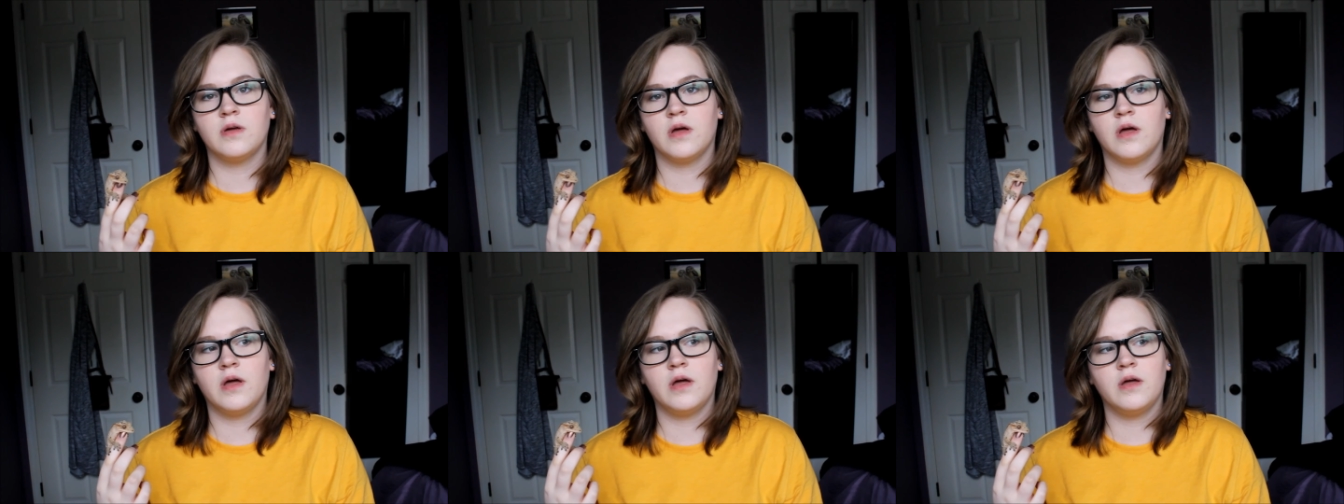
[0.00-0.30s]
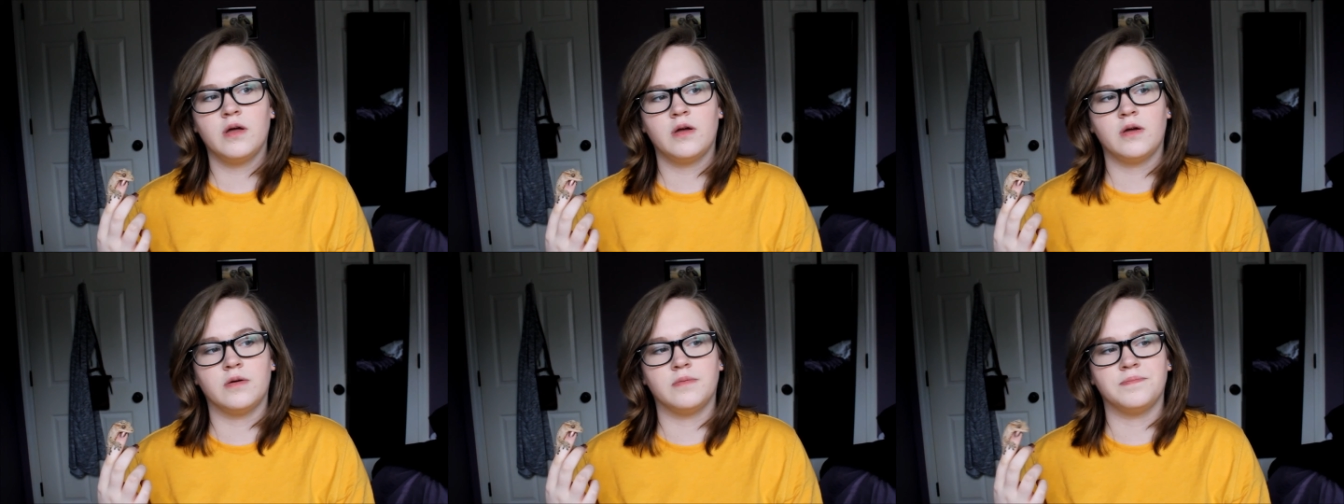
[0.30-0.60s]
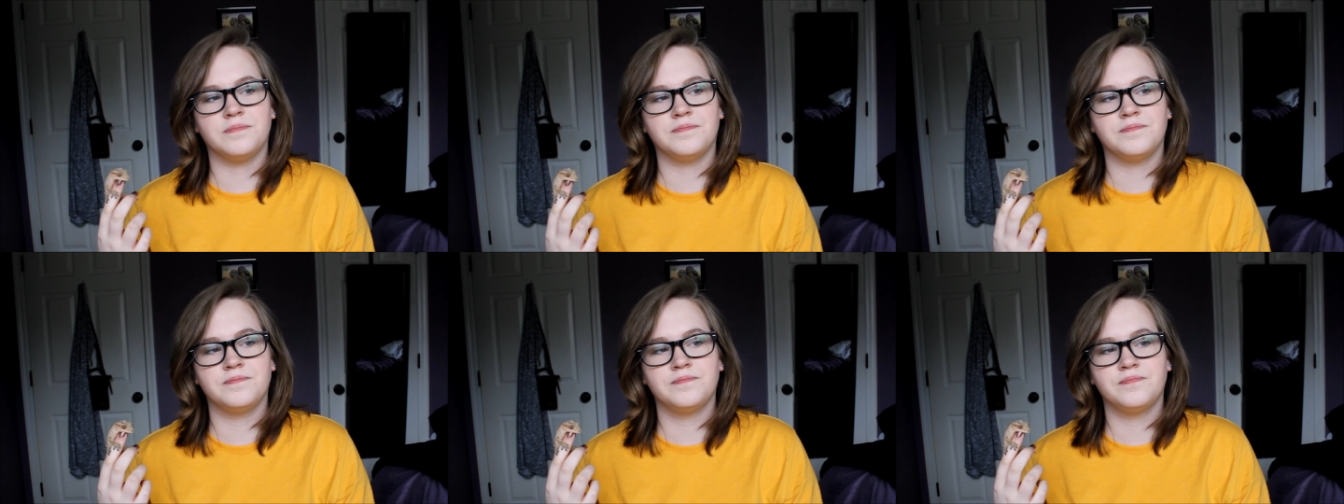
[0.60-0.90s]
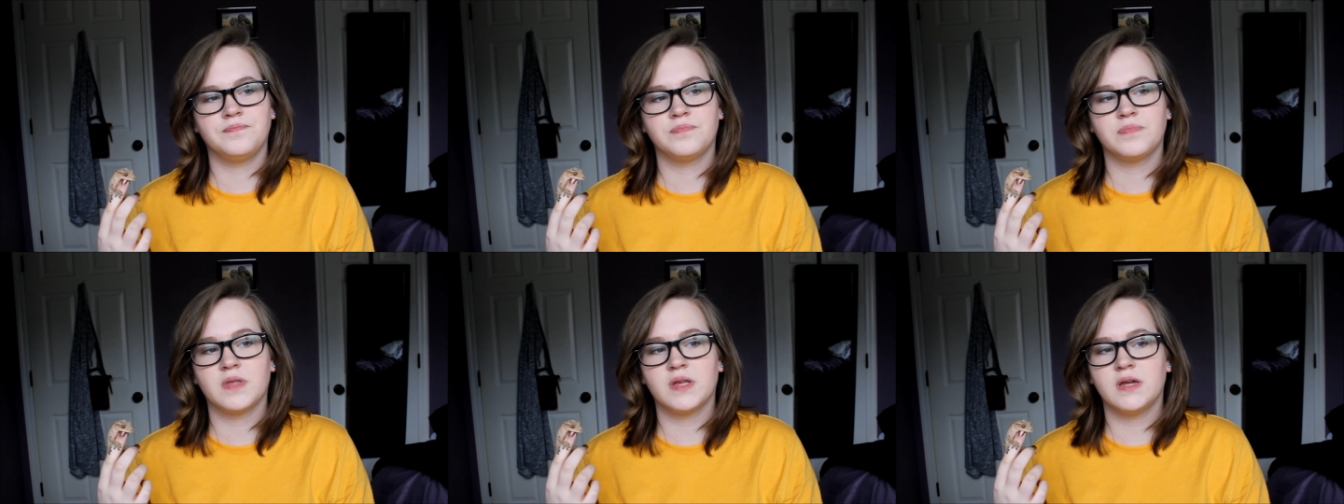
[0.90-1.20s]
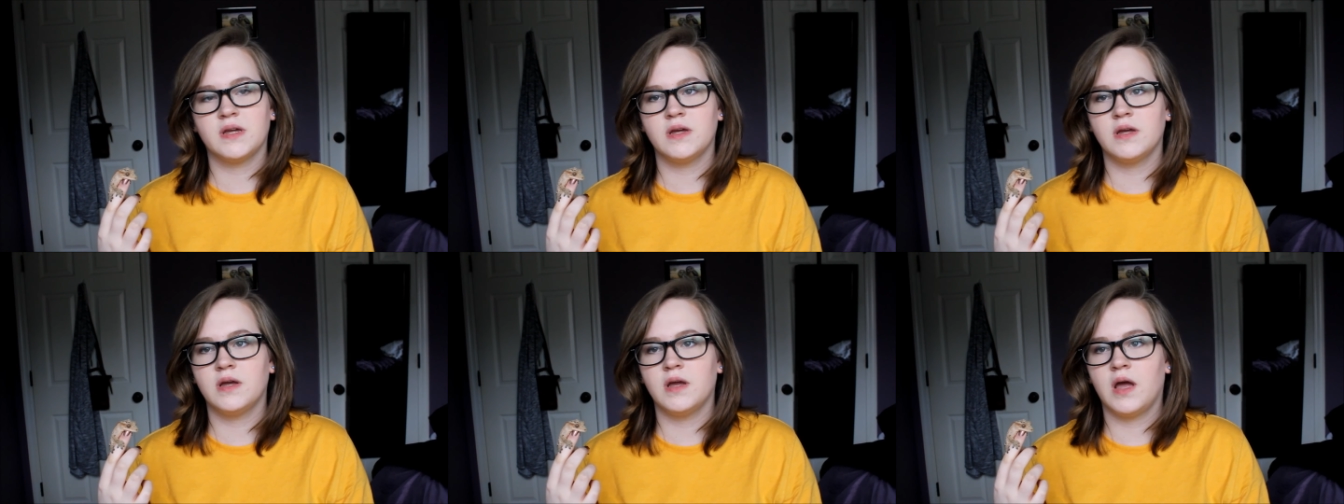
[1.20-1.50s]

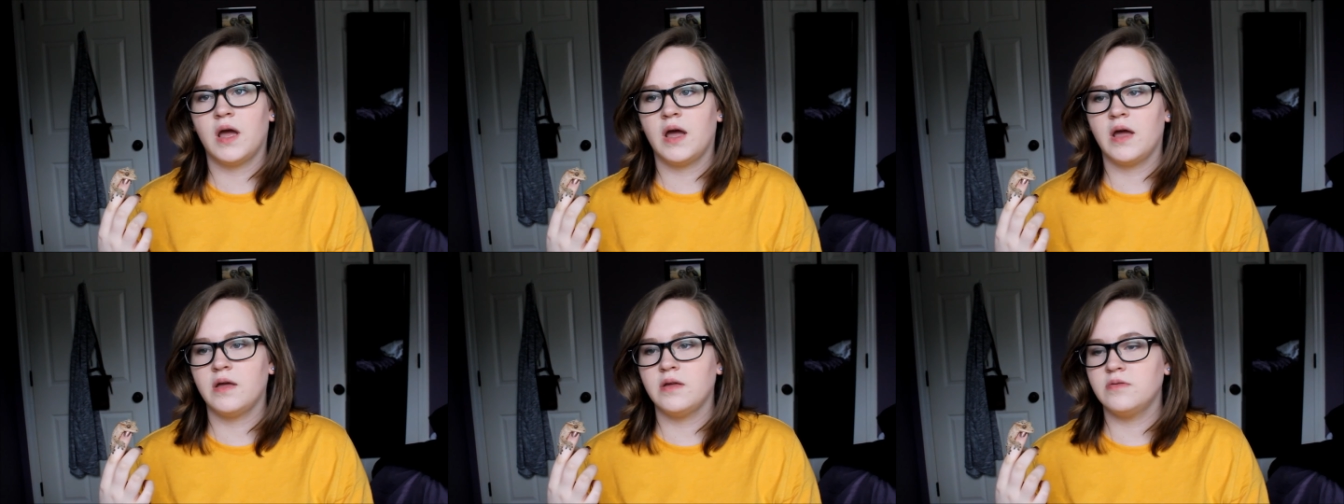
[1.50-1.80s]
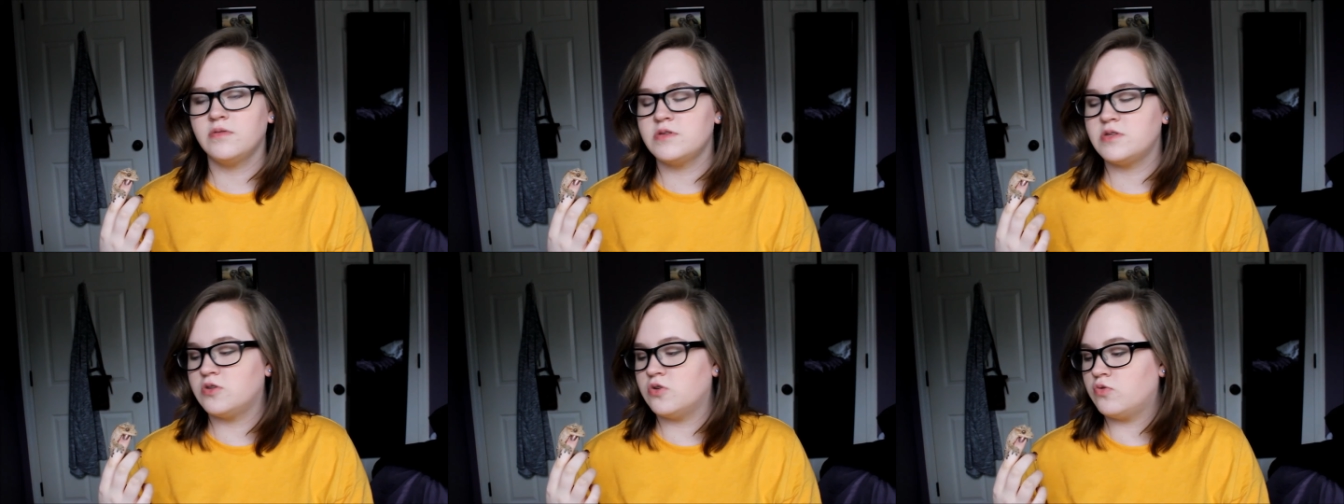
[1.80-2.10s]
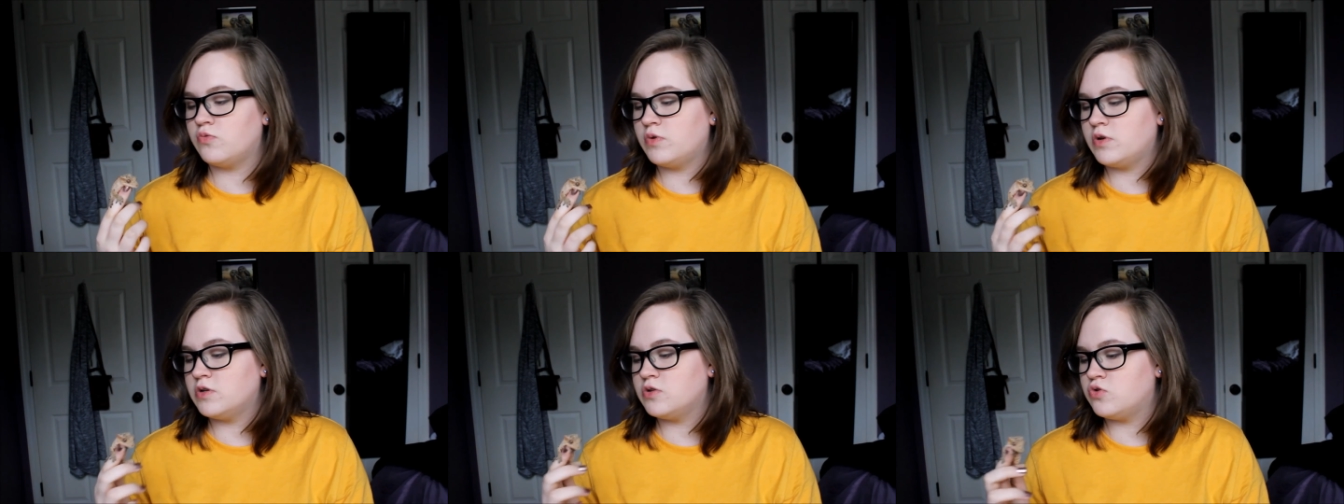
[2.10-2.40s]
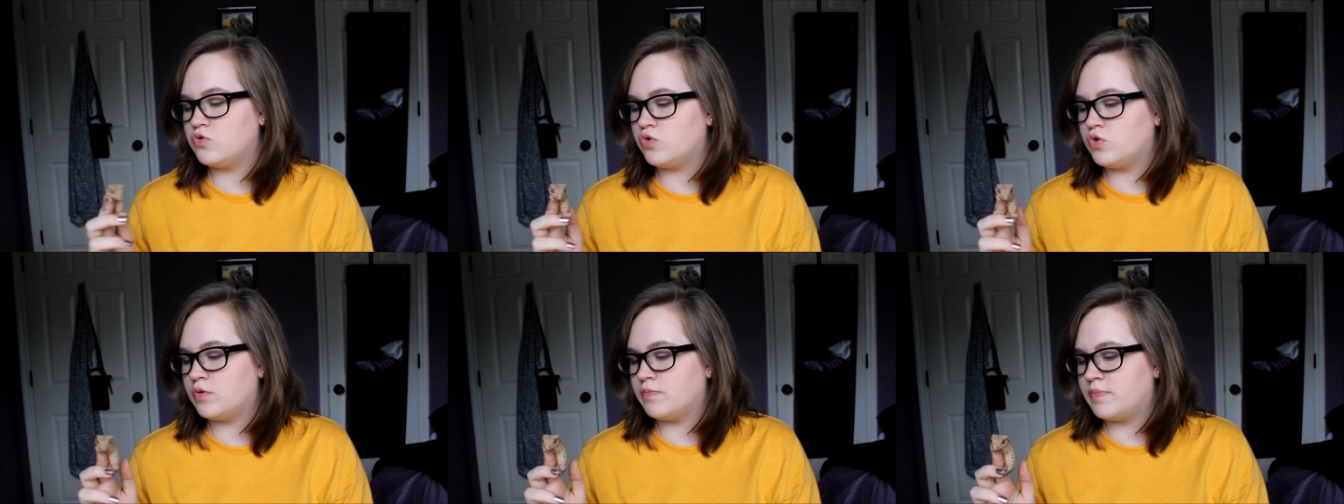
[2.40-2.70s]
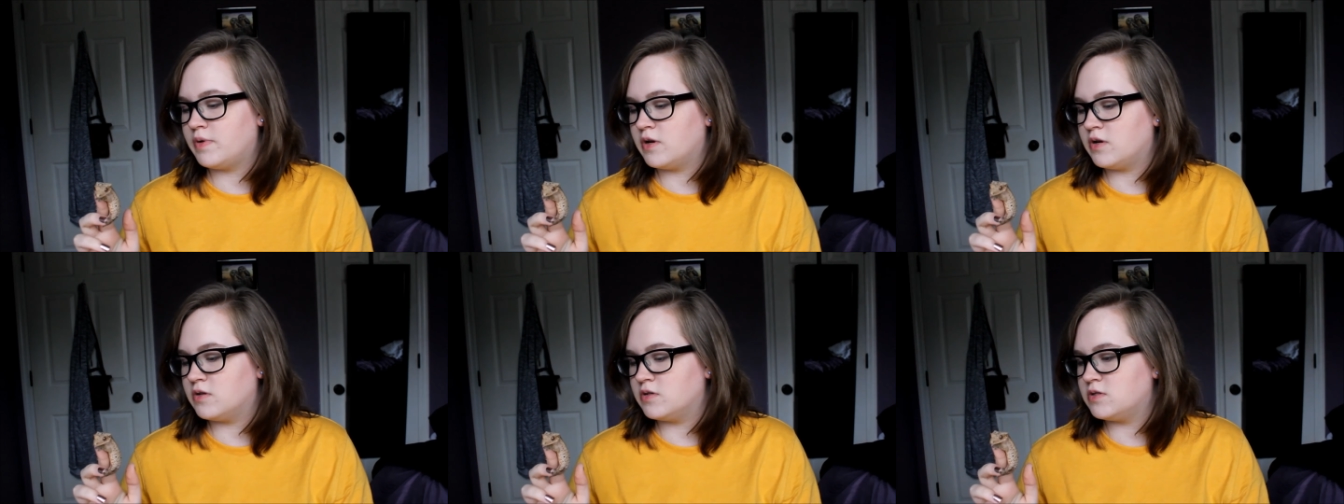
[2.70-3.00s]
I still want to do a
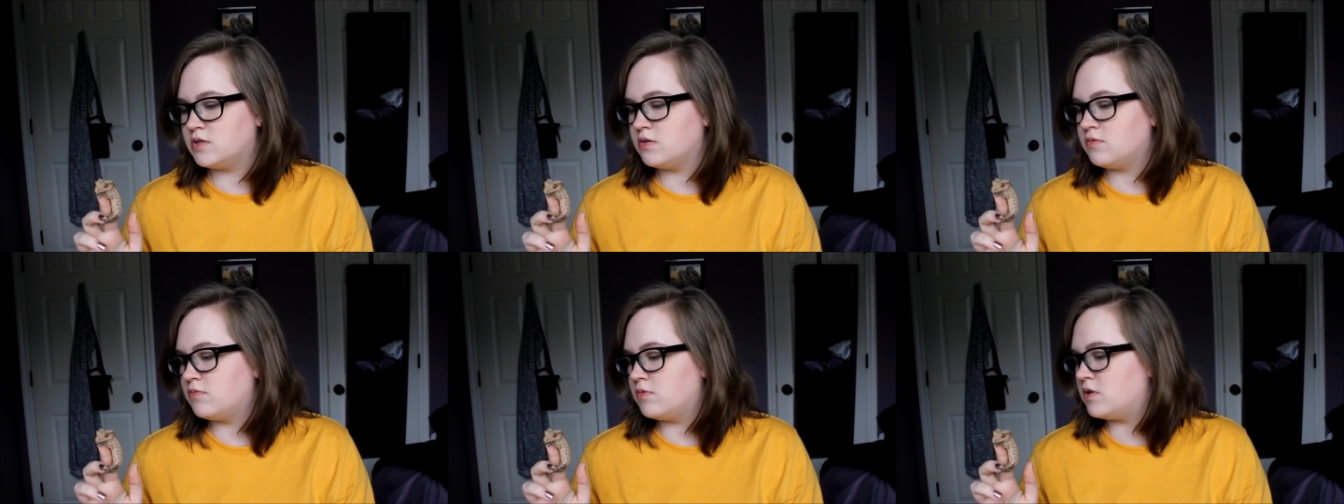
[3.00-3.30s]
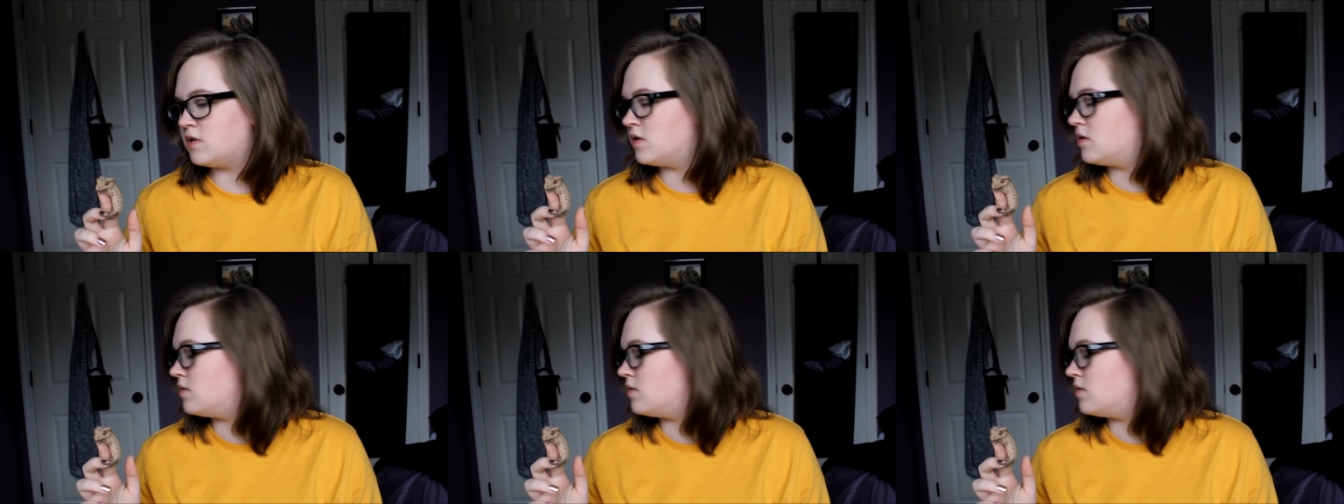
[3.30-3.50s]
comparison with